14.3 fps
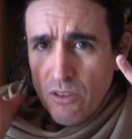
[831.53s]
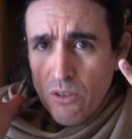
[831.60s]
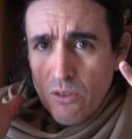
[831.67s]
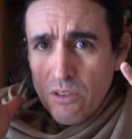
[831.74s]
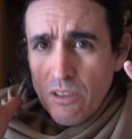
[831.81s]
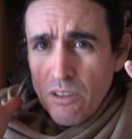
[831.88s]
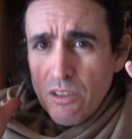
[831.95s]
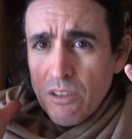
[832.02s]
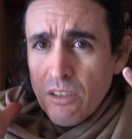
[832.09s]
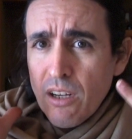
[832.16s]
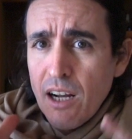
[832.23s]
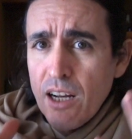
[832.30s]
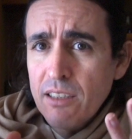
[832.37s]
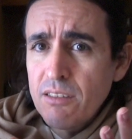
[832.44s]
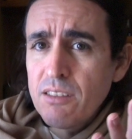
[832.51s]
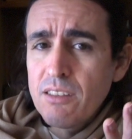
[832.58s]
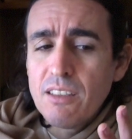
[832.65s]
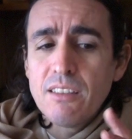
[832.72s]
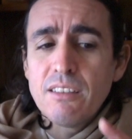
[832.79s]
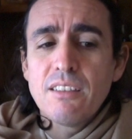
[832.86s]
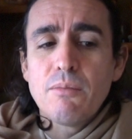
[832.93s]
goes into your
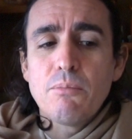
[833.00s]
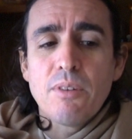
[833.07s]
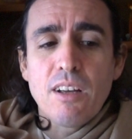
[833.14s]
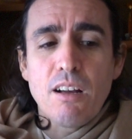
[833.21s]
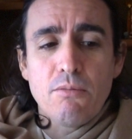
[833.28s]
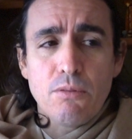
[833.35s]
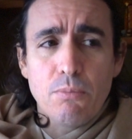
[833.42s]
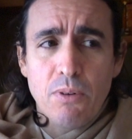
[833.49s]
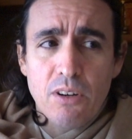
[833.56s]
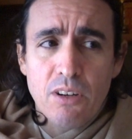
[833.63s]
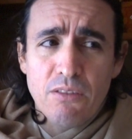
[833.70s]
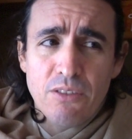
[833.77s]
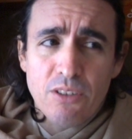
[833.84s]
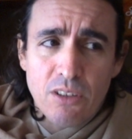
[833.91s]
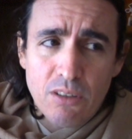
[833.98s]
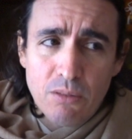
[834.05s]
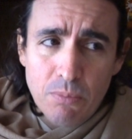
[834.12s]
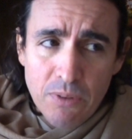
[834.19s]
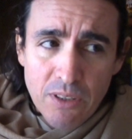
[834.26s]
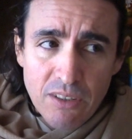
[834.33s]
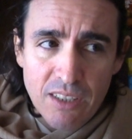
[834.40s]
consciousness and becomes a part of your
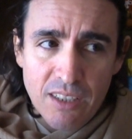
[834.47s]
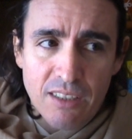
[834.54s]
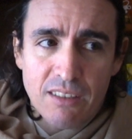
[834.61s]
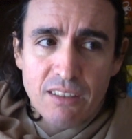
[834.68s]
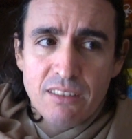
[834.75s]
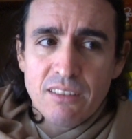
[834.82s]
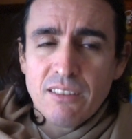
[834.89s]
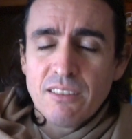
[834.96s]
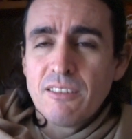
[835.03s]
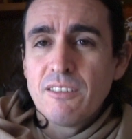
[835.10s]
experience.